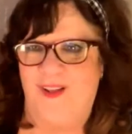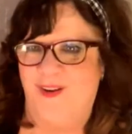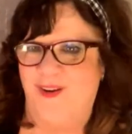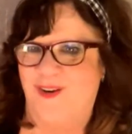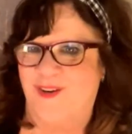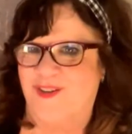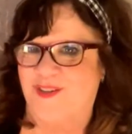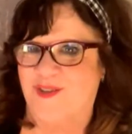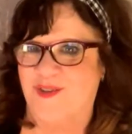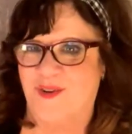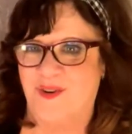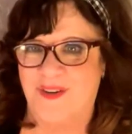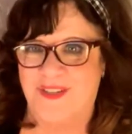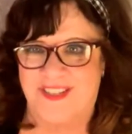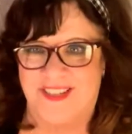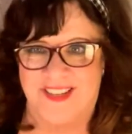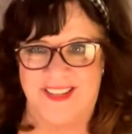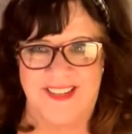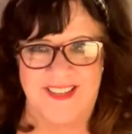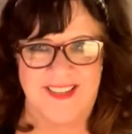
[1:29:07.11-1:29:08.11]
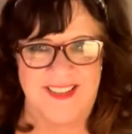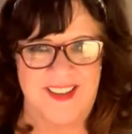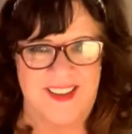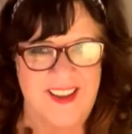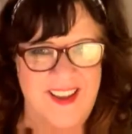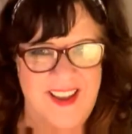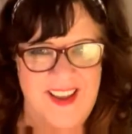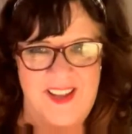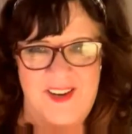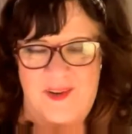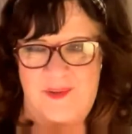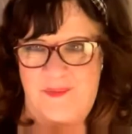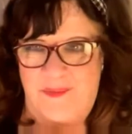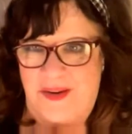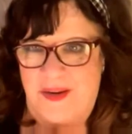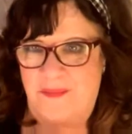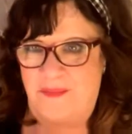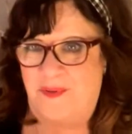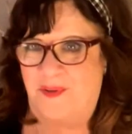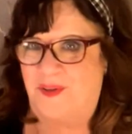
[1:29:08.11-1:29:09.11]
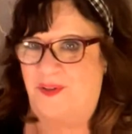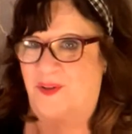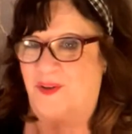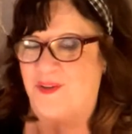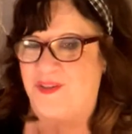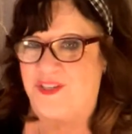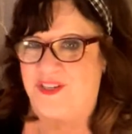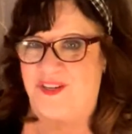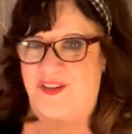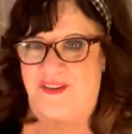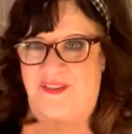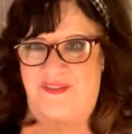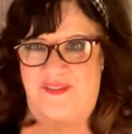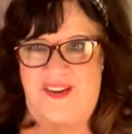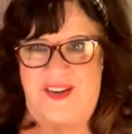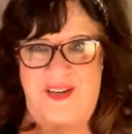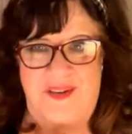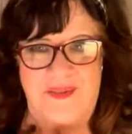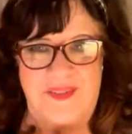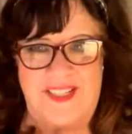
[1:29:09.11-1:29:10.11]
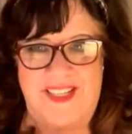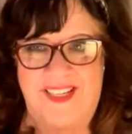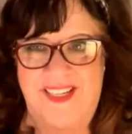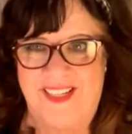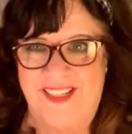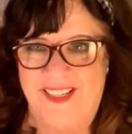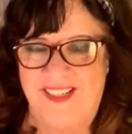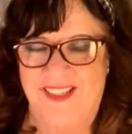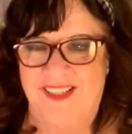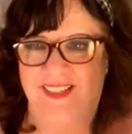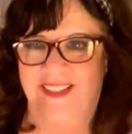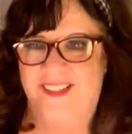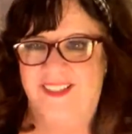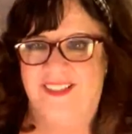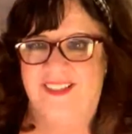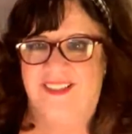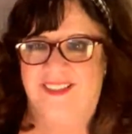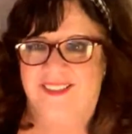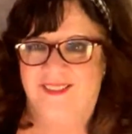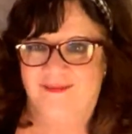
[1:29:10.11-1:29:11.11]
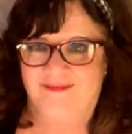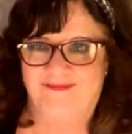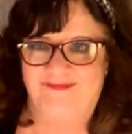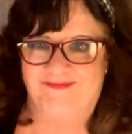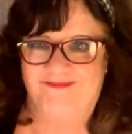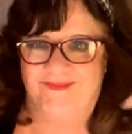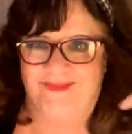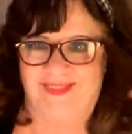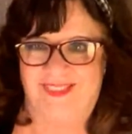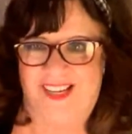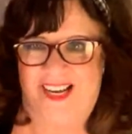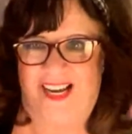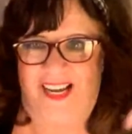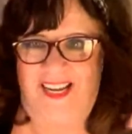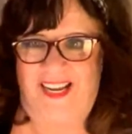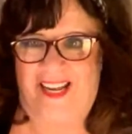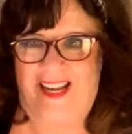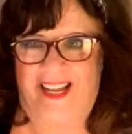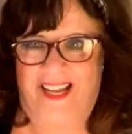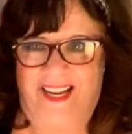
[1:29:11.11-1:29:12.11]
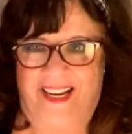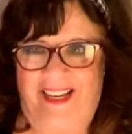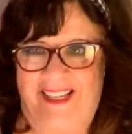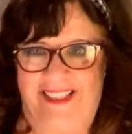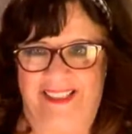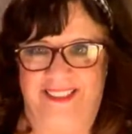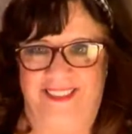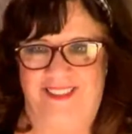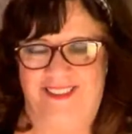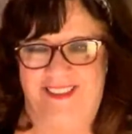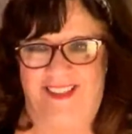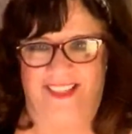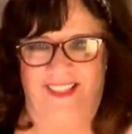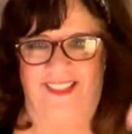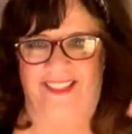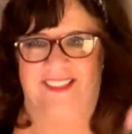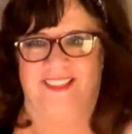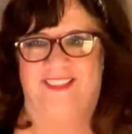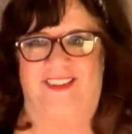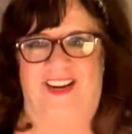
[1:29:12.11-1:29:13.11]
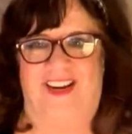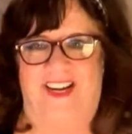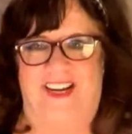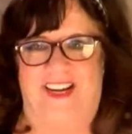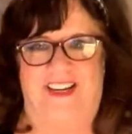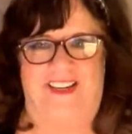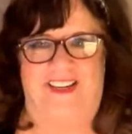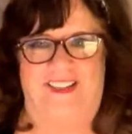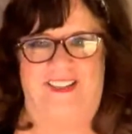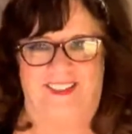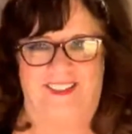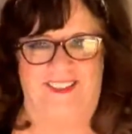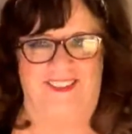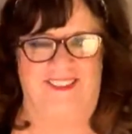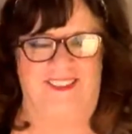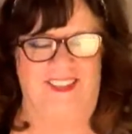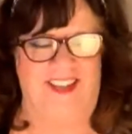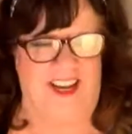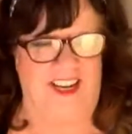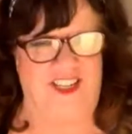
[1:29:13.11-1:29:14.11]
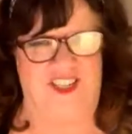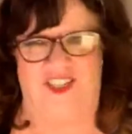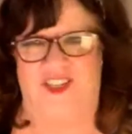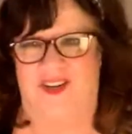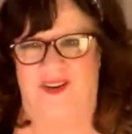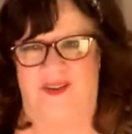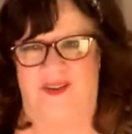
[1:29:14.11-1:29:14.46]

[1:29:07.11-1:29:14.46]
her sources and her people close to their family, I had it right here. I should